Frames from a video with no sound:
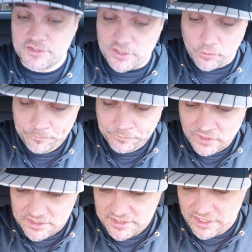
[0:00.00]
So
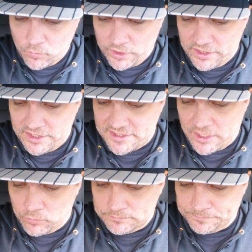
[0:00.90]
let's take one of these
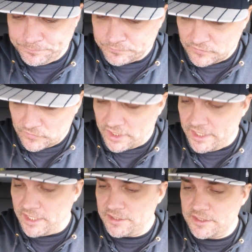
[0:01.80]
out
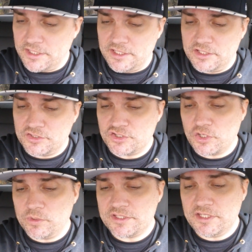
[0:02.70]
and uh,
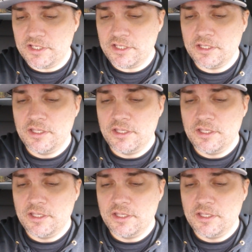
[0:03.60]
show it to you.